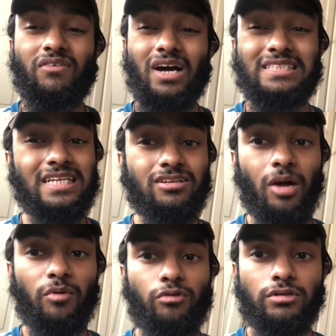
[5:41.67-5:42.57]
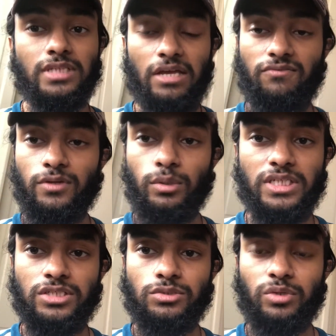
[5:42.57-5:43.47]
I did come across a few
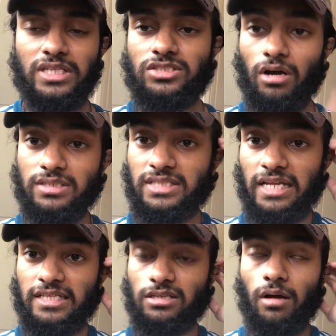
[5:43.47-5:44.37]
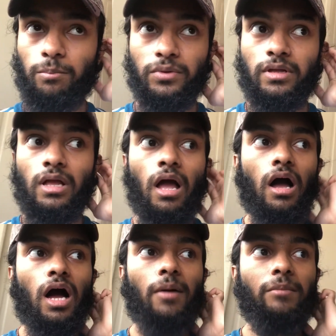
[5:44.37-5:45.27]
issues when I started setting this up.
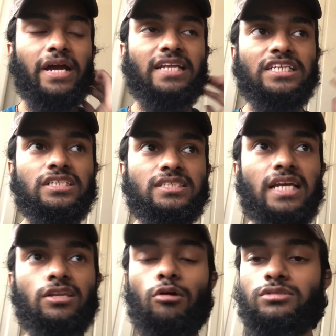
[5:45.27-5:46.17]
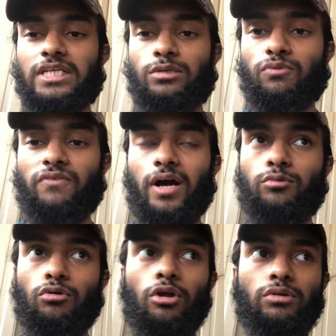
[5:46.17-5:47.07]
It initially said no signal found or
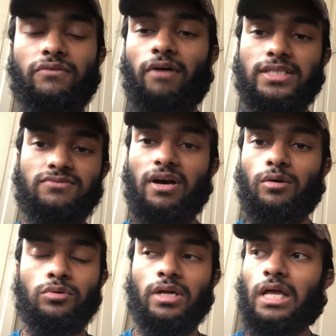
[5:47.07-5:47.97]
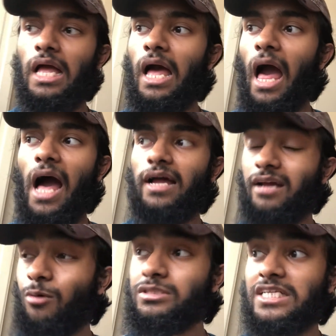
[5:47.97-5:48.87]
no device found, and I
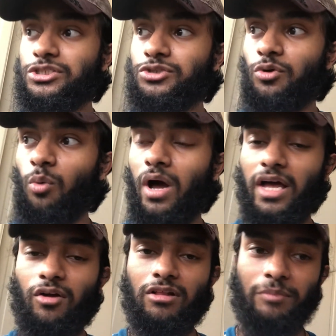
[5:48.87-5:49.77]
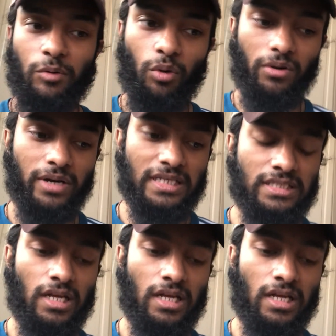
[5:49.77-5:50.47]
wasn't actually sure why. I got a little bit worried.